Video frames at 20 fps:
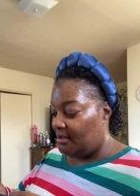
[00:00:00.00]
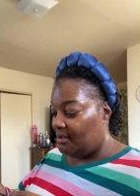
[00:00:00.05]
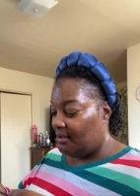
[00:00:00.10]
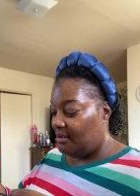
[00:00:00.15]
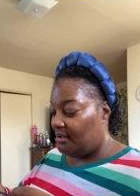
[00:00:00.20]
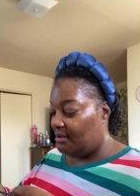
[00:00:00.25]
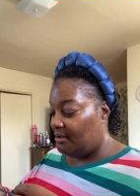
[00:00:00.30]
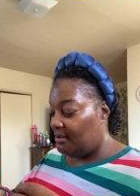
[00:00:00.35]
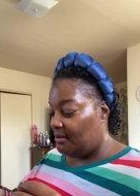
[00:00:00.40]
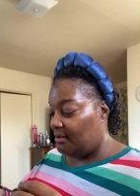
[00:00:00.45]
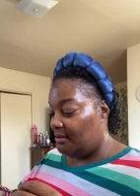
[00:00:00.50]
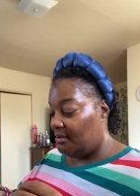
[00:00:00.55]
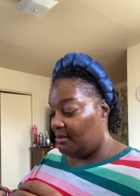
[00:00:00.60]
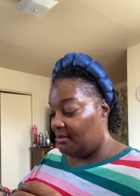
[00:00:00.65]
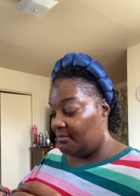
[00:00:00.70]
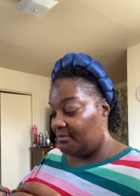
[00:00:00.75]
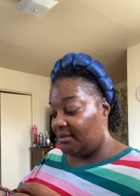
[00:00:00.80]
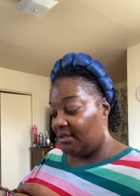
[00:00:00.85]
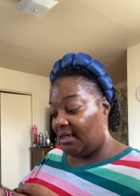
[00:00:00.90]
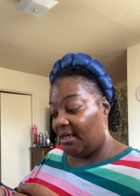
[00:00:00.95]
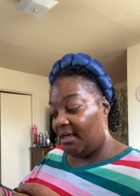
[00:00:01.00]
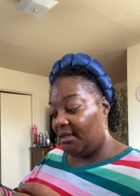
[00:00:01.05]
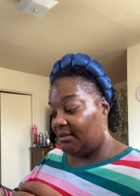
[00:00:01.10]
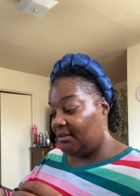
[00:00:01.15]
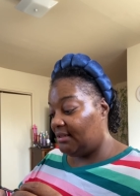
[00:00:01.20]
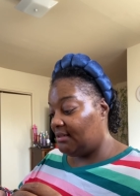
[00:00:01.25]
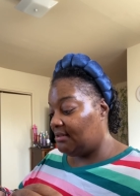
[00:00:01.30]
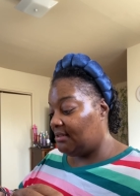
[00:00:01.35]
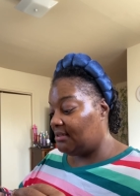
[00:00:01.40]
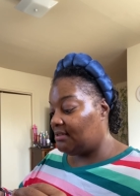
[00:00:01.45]
uh yeah
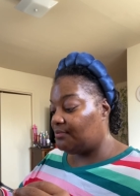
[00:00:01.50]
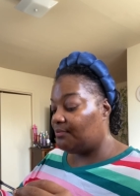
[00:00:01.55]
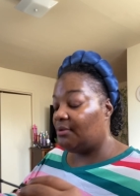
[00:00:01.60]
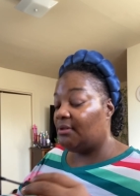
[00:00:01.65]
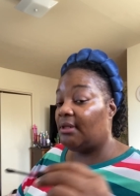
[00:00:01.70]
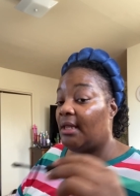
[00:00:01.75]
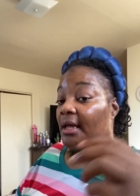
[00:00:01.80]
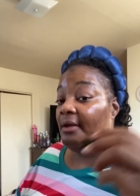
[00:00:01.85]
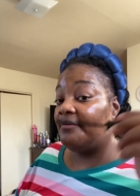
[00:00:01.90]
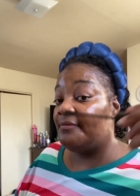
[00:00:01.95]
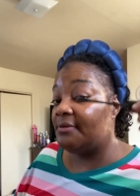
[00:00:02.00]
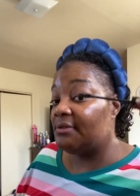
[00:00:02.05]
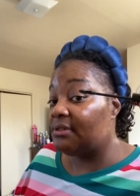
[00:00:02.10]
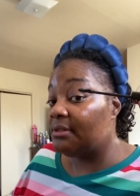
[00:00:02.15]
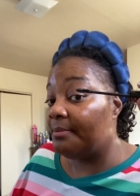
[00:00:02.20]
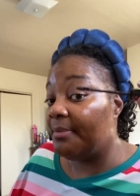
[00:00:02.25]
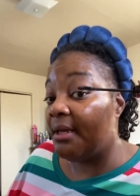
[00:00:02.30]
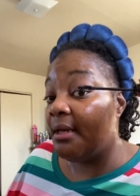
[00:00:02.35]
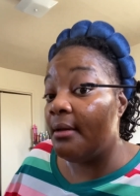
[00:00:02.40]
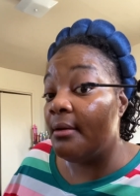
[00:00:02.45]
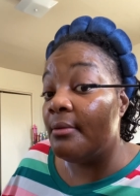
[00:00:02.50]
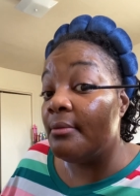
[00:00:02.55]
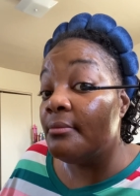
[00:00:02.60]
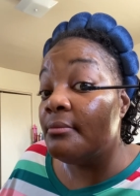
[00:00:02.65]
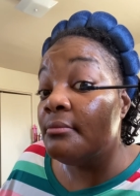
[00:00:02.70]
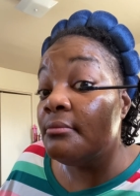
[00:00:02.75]
that this what life is about